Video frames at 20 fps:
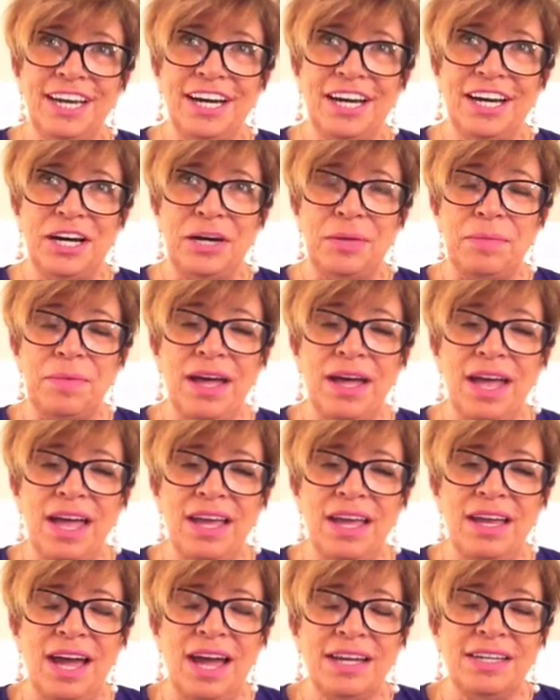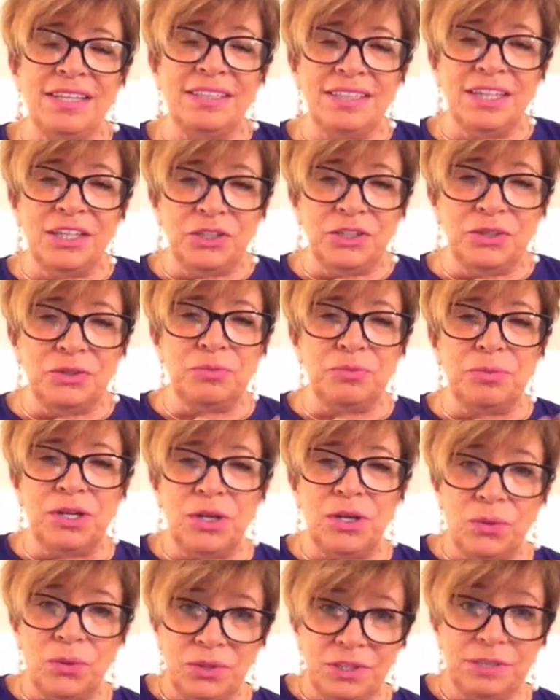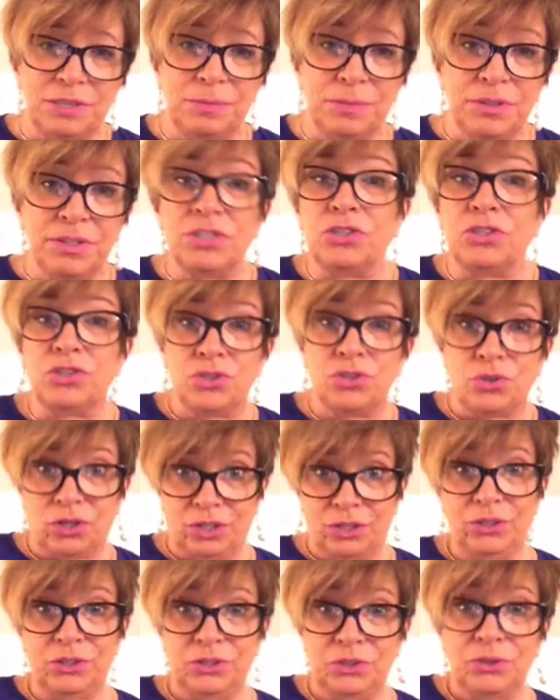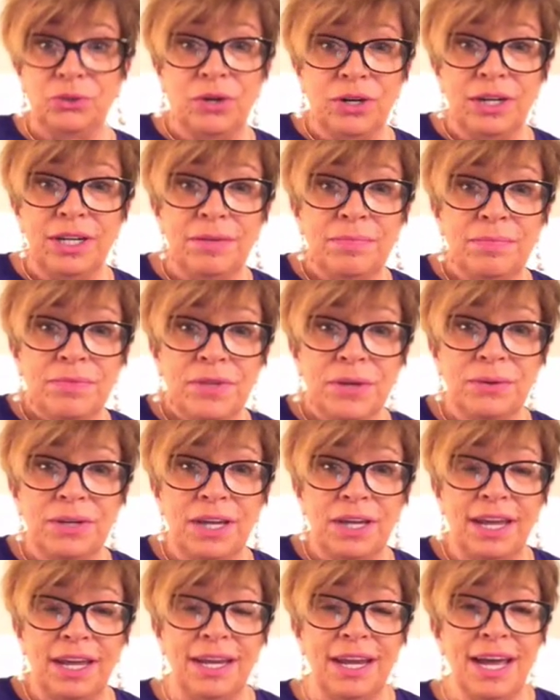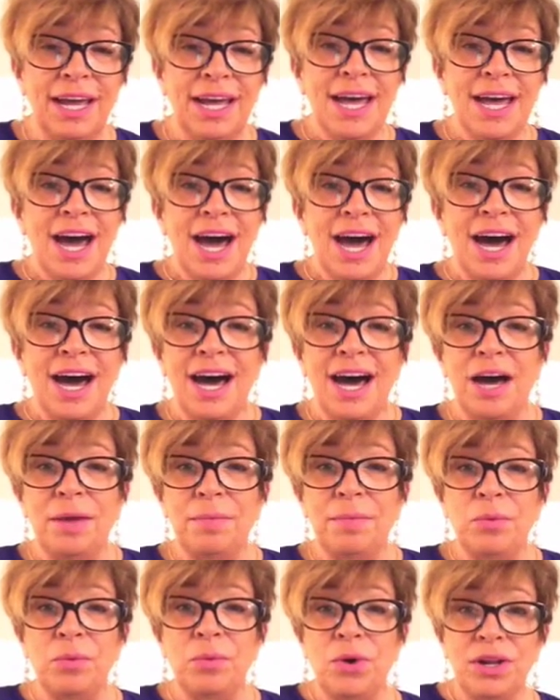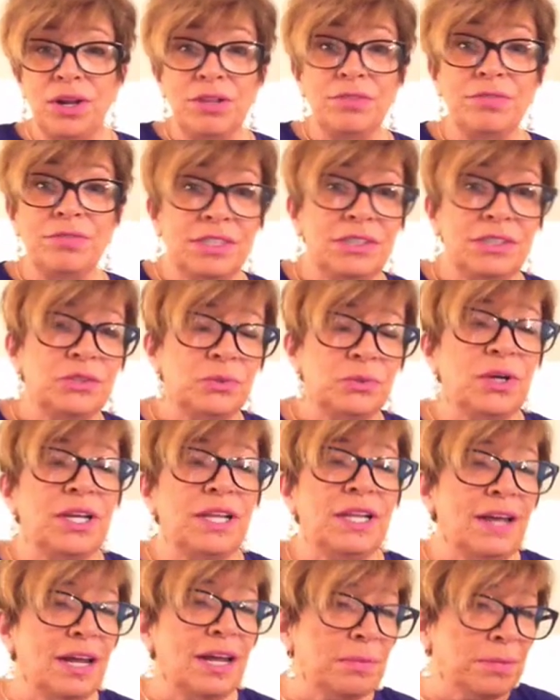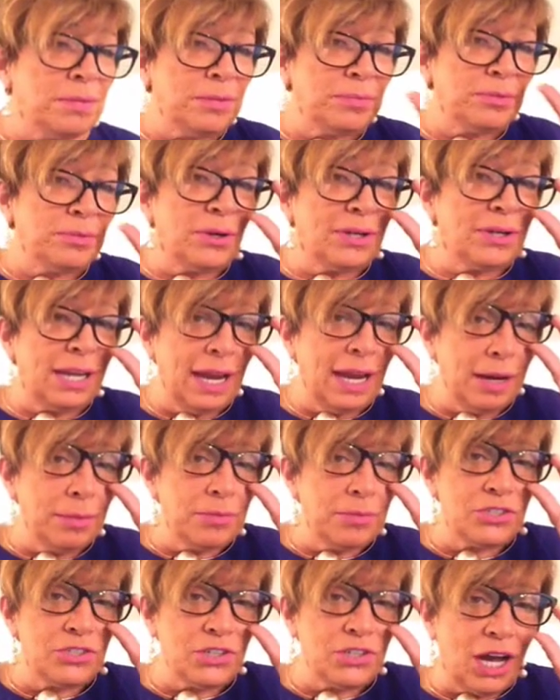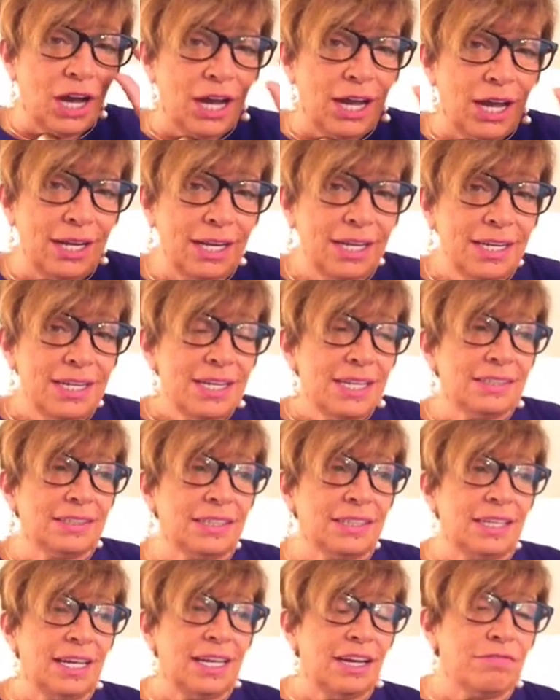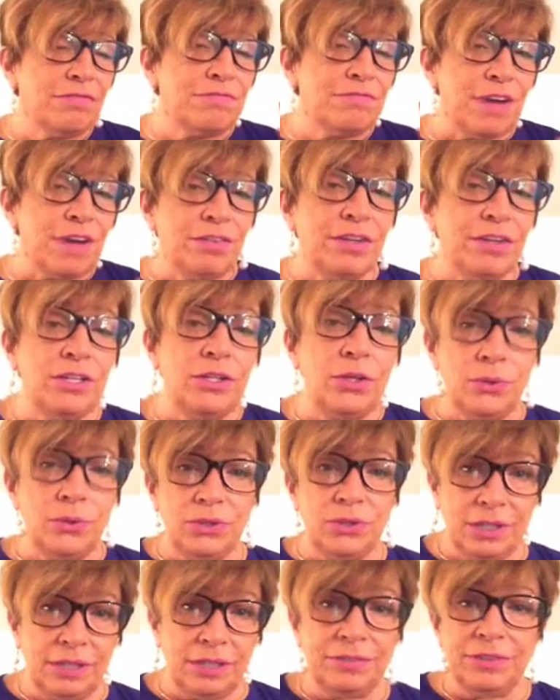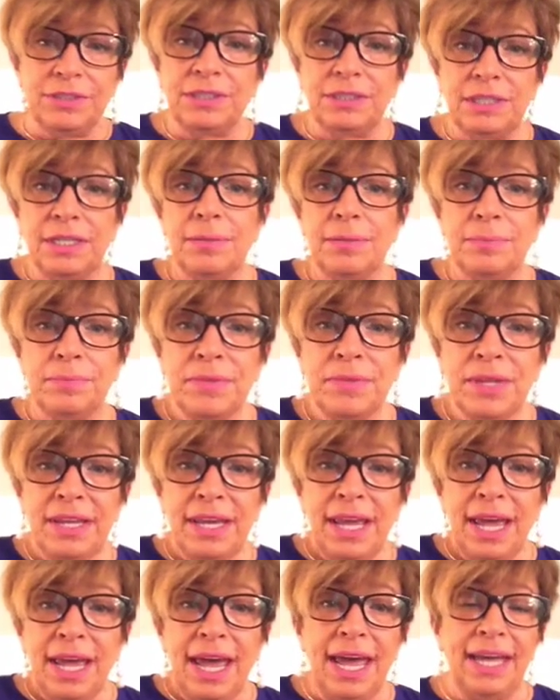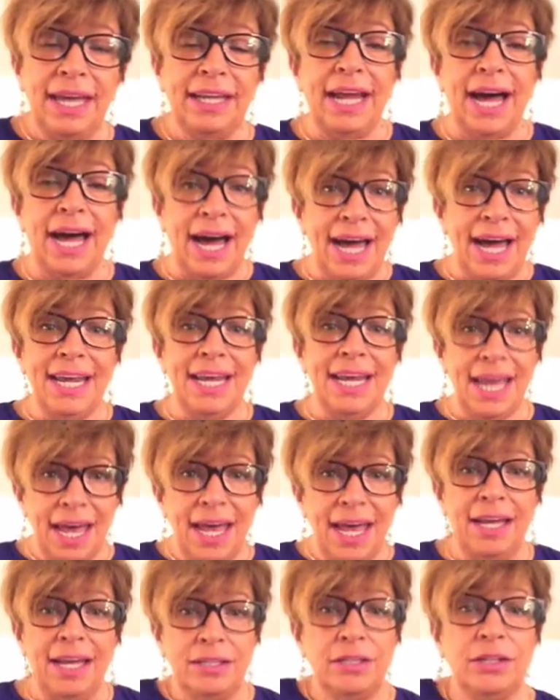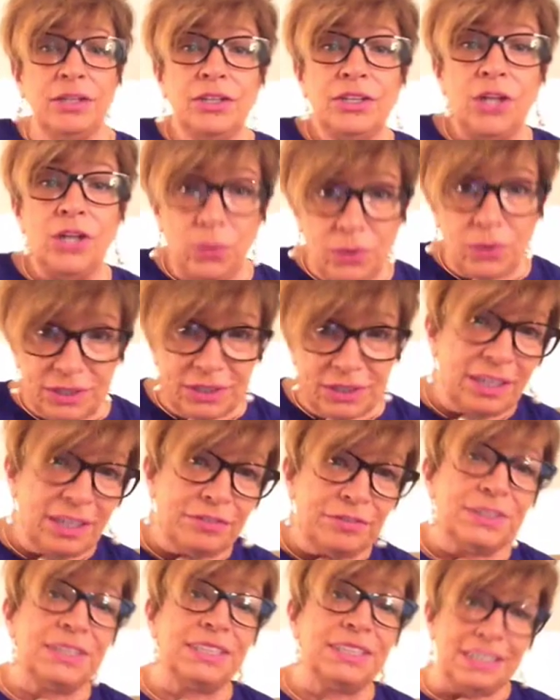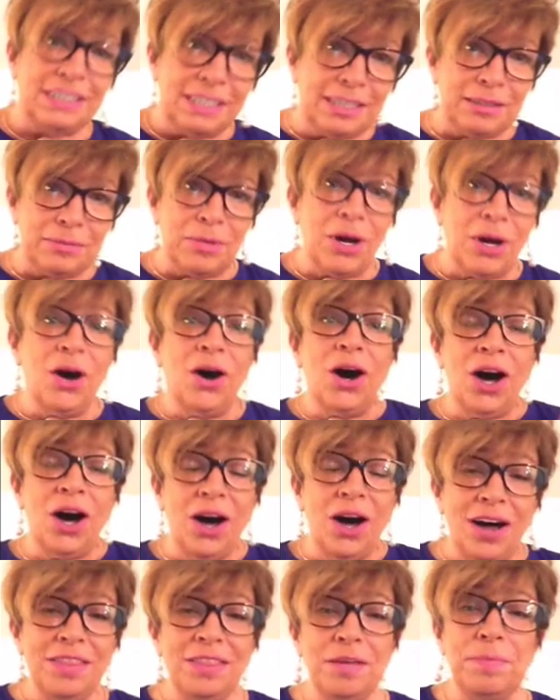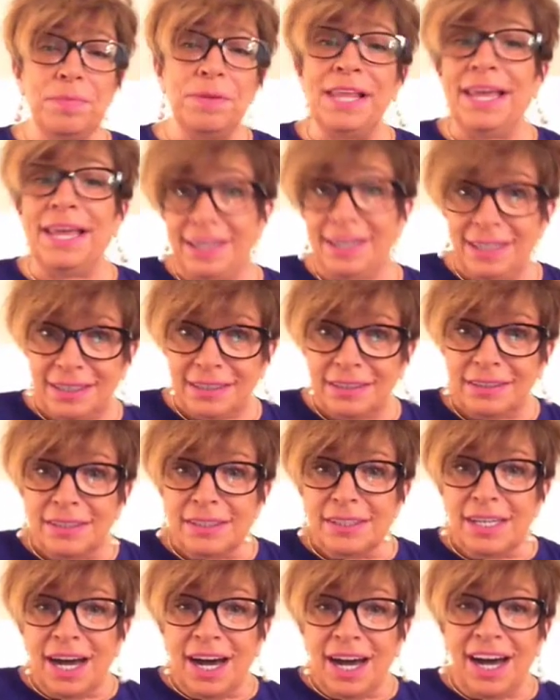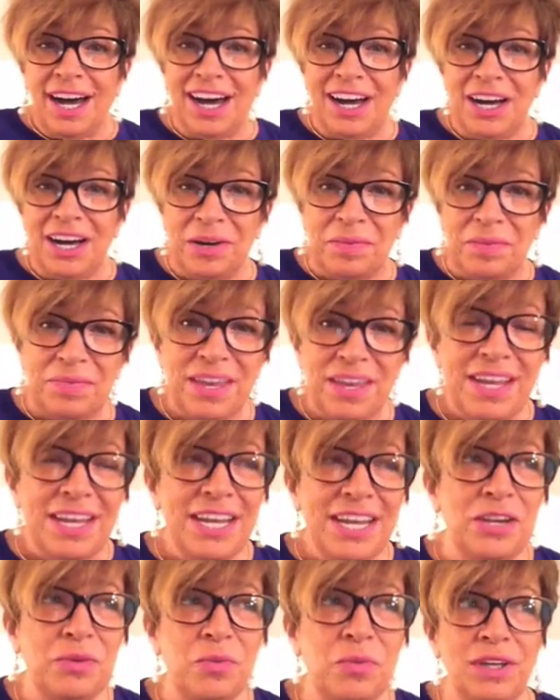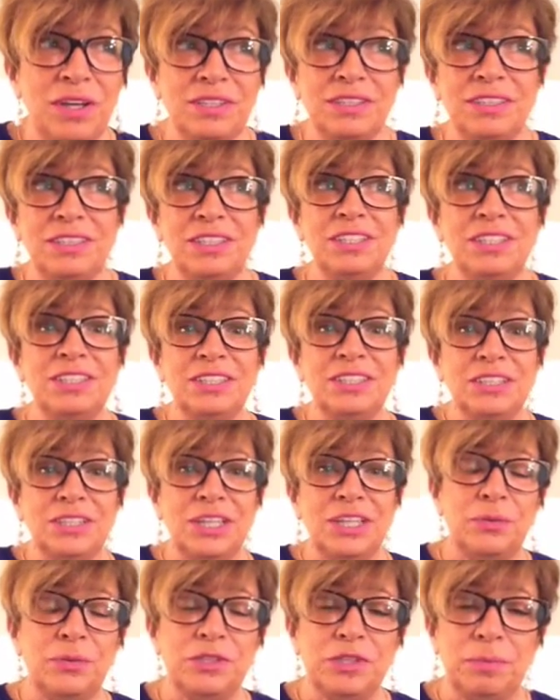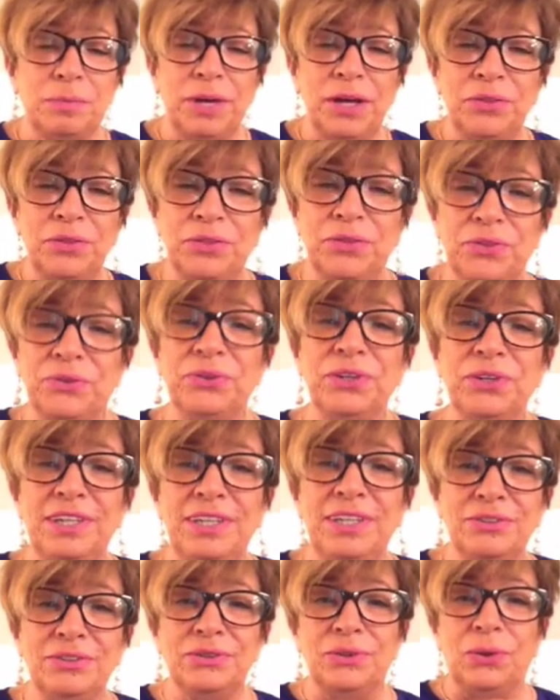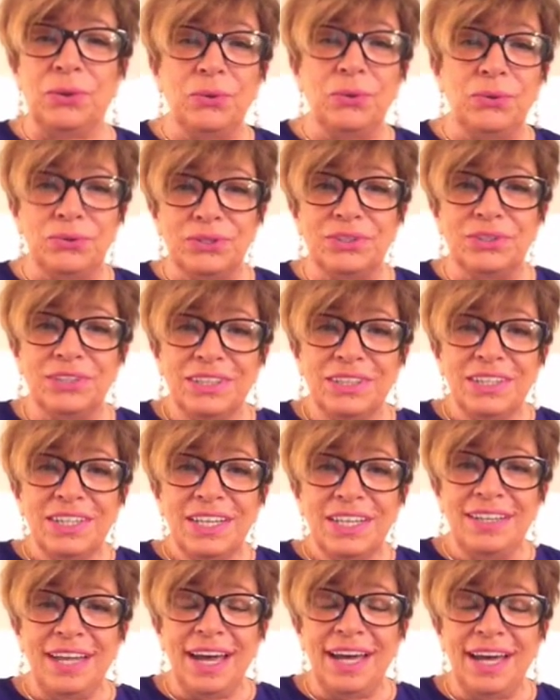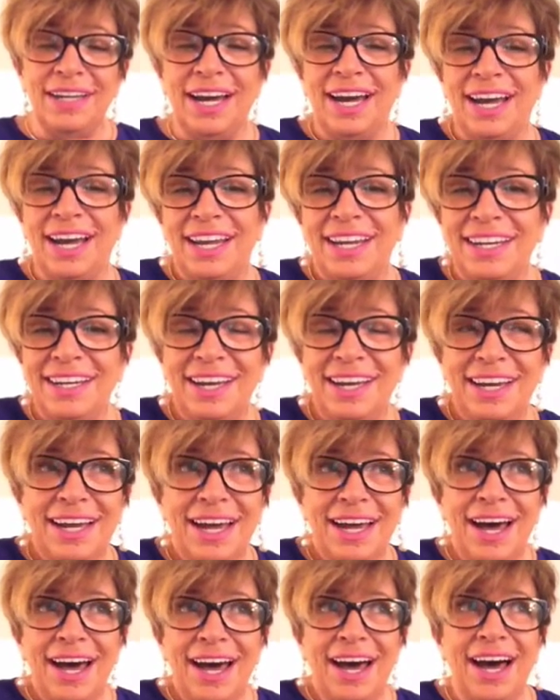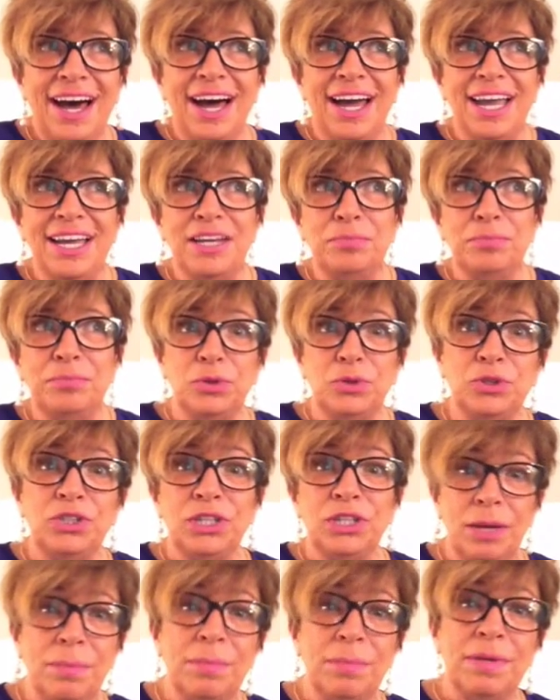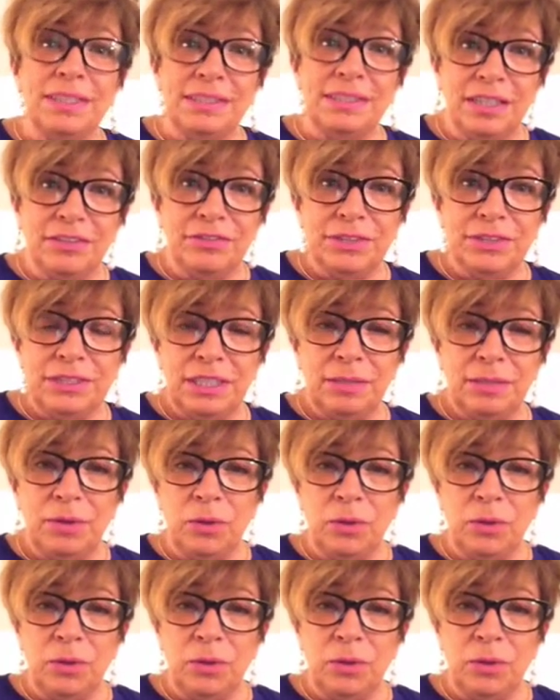Um, I, I, could tell you through my own experience a short little story. Okay, um, one of the reasons why a lot of people are camera shy is that they have very low self esteem, and I had the lowest self esteem on the planet. Um, it wasn't until I was about 30 years old that I I boosted up my self esteem.